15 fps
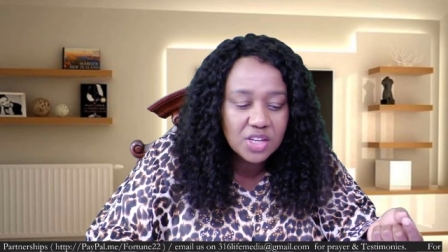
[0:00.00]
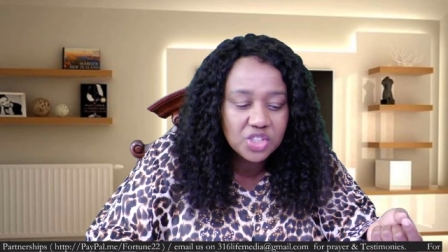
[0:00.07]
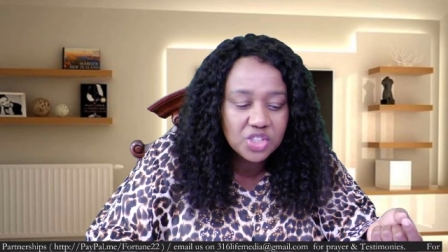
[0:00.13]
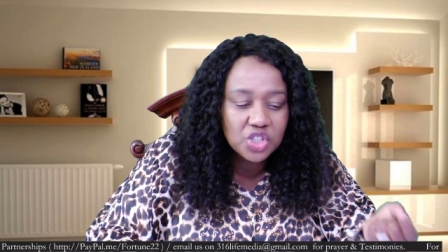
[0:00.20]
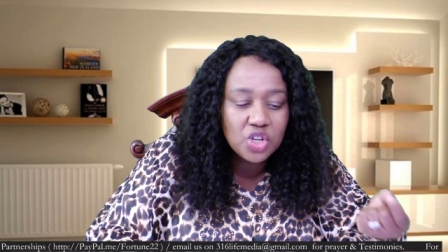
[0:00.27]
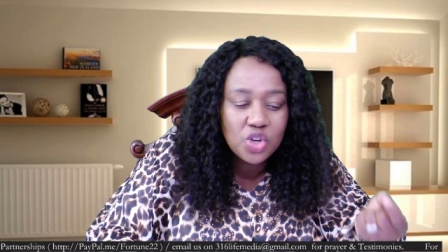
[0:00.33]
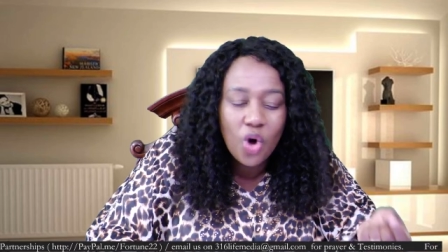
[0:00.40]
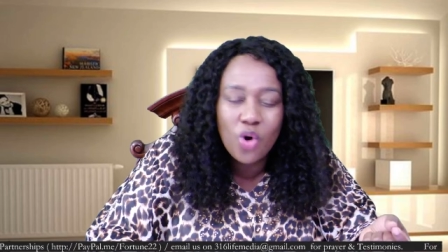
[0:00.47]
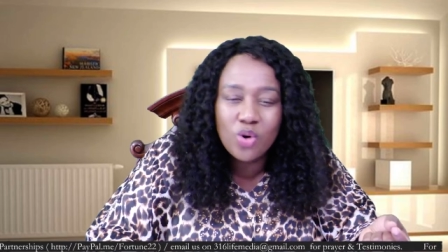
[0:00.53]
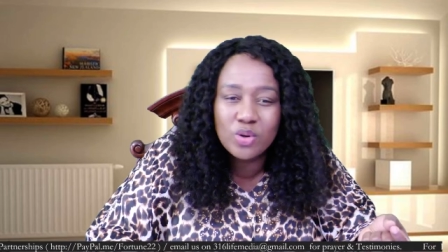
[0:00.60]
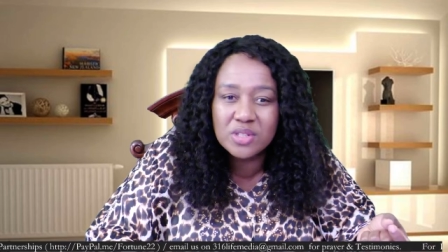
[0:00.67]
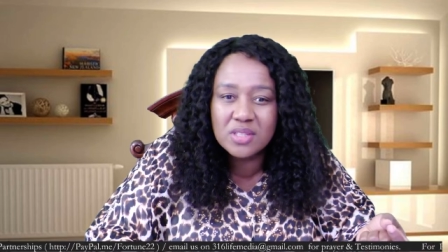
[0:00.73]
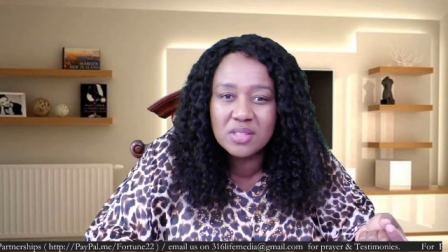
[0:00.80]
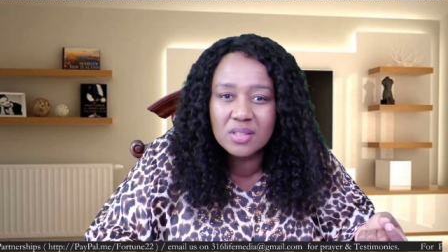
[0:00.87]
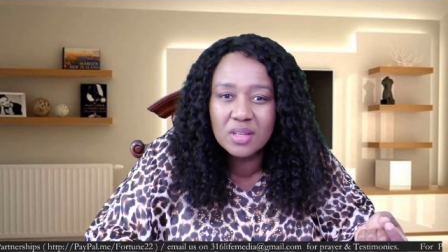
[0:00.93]
She
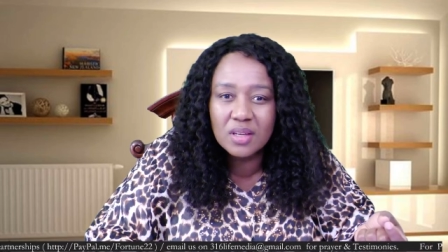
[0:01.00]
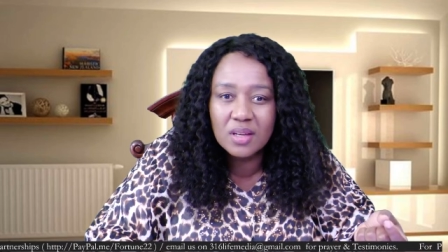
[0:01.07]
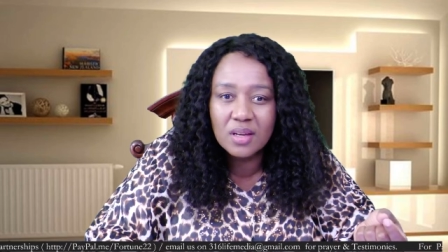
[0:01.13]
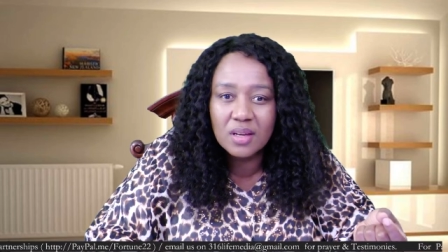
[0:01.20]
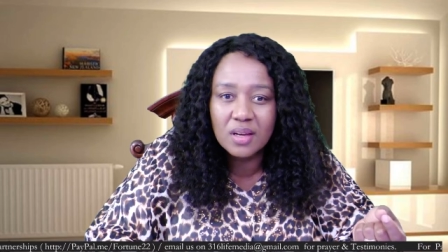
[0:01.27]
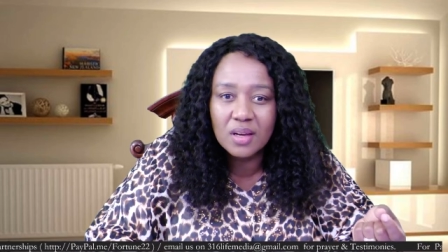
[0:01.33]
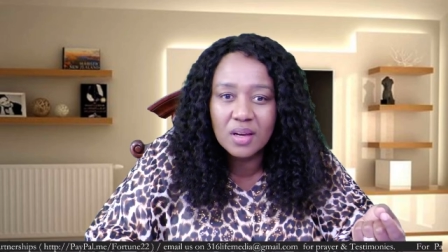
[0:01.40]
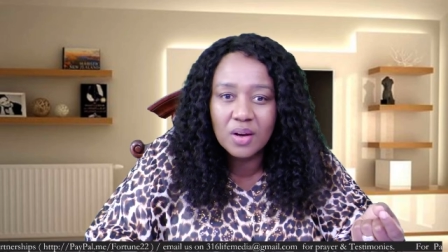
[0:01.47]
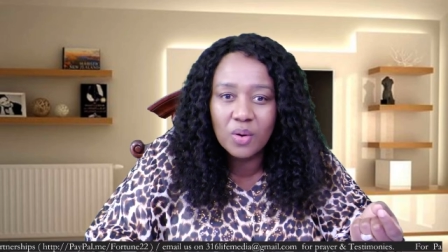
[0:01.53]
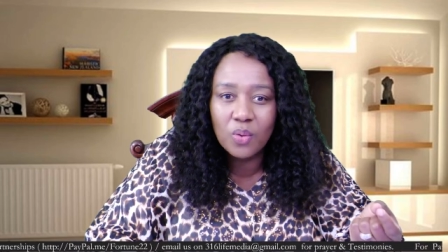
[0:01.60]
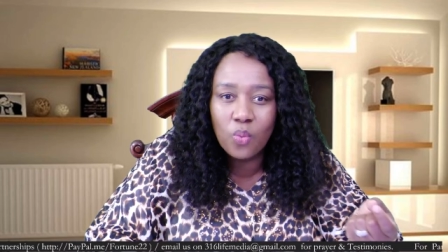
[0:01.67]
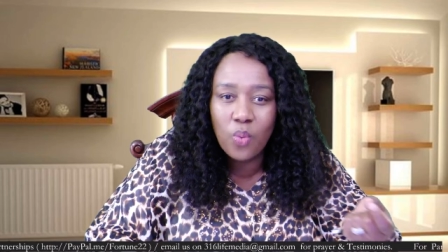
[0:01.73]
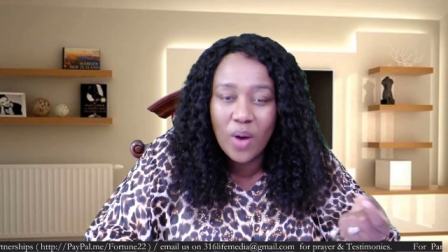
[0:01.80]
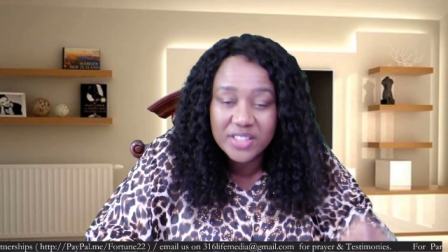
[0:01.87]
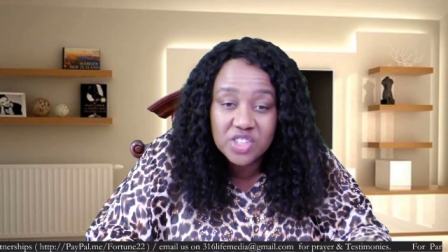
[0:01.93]
knows
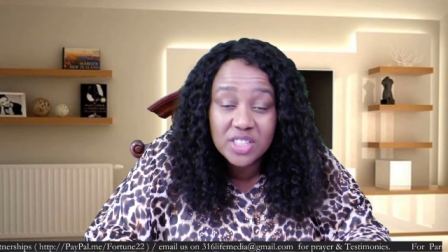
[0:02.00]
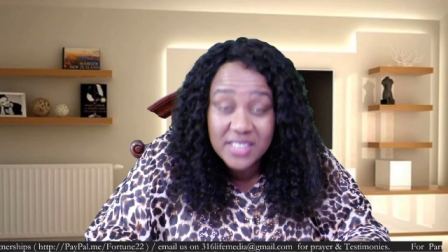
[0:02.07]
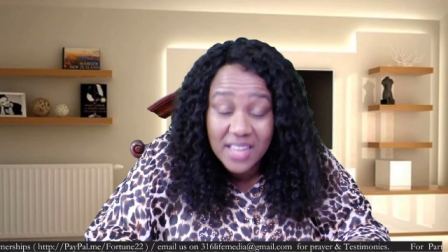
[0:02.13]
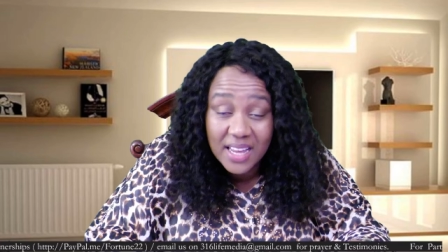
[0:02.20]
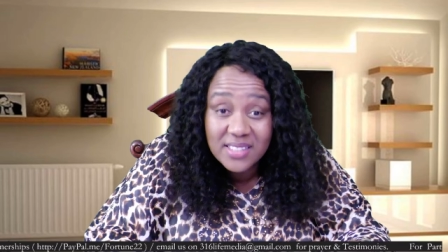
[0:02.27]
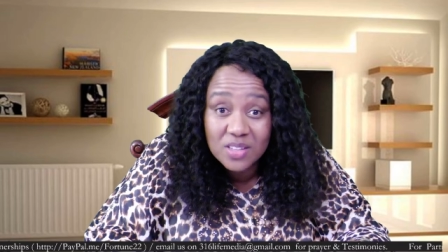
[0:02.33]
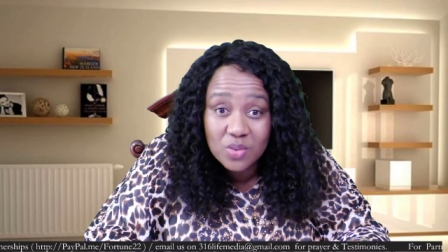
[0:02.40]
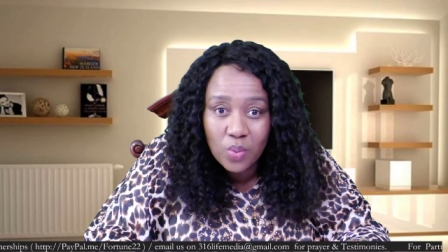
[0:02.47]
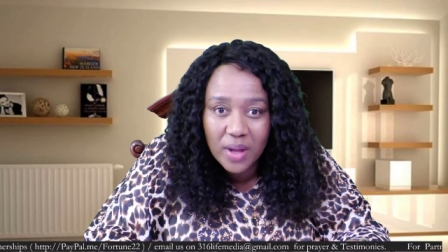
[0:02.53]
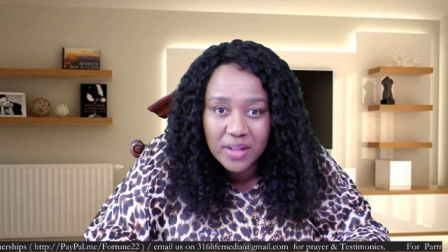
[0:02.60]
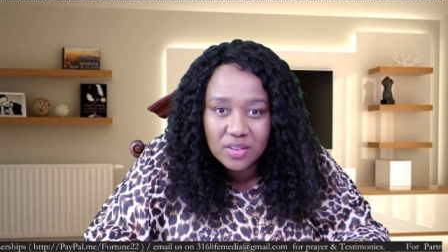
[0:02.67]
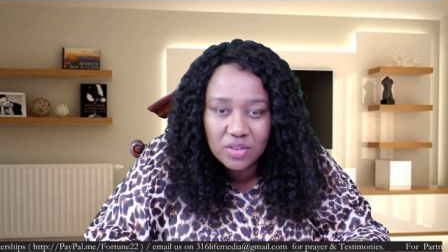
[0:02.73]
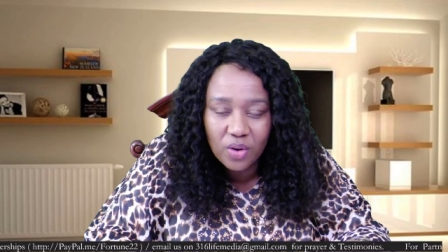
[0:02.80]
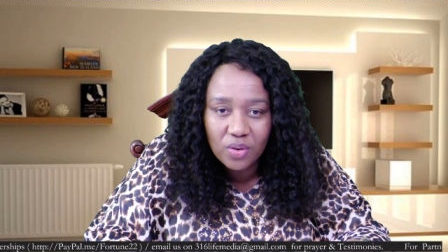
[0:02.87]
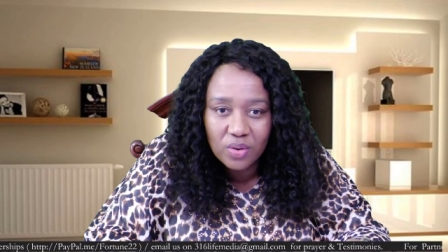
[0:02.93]
what she doesn't
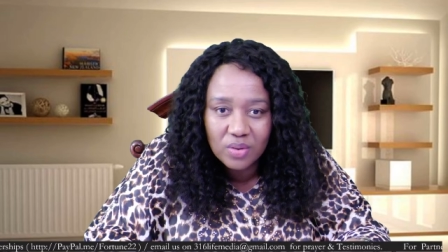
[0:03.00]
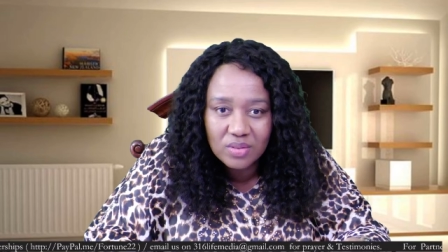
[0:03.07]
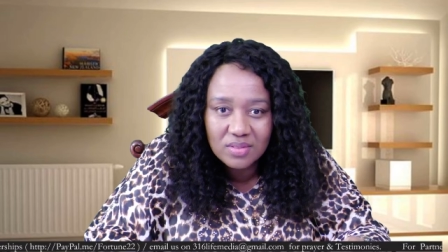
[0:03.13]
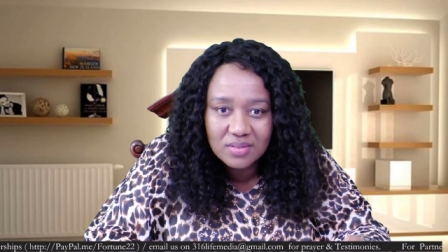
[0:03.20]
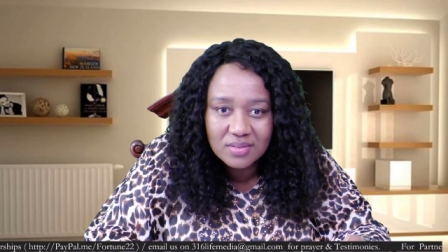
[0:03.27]
want, though.